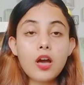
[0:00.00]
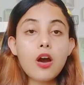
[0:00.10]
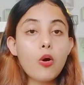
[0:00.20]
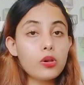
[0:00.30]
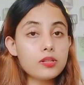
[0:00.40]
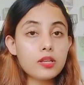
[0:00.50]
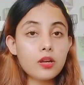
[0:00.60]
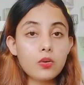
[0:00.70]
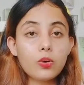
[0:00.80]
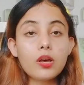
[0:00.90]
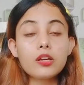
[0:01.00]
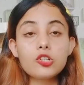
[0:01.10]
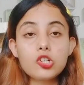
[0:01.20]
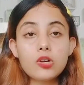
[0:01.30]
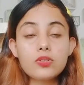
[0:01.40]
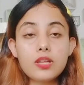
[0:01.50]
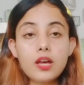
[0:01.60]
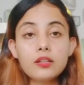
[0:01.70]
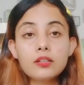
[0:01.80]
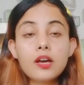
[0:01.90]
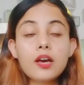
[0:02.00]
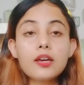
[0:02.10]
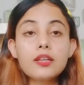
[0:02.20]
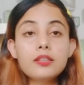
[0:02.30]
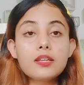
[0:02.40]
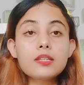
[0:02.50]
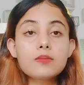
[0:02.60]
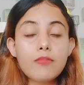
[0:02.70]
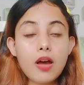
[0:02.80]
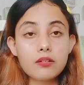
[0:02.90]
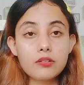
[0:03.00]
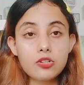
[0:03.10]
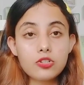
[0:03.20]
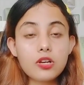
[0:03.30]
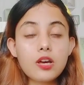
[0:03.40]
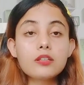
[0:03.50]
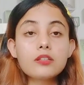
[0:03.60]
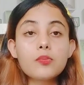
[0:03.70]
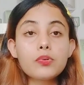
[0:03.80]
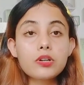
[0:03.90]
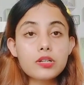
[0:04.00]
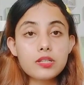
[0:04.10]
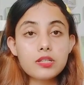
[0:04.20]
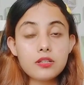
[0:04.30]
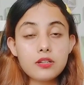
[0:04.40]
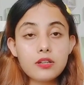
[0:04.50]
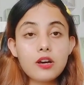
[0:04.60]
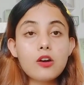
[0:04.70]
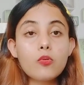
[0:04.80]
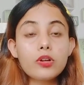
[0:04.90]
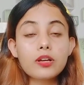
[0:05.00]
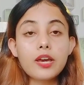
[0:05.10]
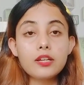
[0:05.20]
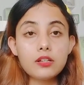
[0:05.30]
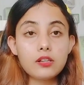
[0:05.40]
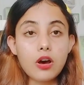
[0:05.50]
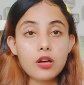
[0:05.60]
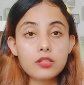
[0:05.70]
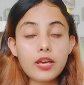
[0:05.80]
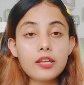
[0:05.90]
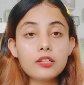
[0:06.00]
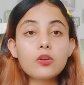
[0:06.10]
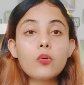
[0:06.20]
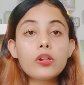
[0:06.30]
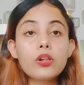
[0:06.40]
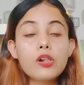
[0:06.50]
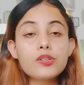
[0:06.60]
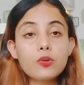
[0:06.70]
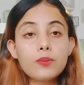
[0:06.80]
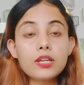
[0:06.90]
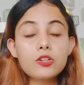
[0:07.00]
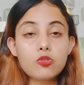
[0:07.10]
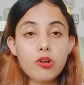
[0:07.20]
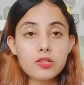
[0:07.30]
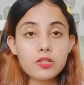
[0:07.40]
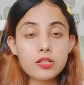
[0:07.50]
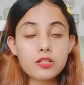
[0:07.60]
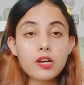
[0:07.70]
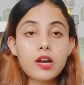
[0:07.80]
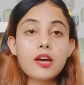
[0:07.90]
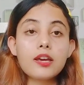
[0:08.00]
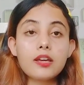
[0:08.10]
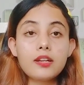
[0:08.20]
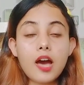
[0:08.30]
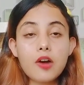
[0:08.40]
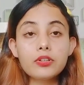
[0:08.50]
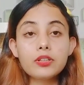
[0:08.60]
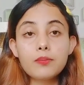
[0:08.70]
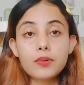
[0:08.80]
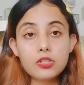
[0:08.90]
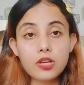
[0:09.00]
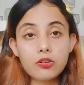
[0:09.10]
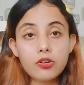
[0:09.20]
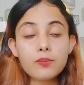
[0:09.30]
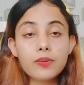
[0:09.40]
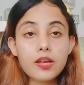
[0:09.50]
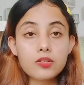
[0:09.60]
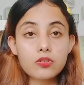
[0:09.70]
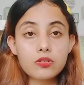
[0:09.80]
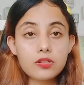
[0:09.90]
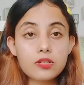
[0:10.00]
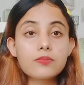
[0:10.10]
Also, it shows that in this marriage the person will gain a lot and will also be interested in having the material pleasures.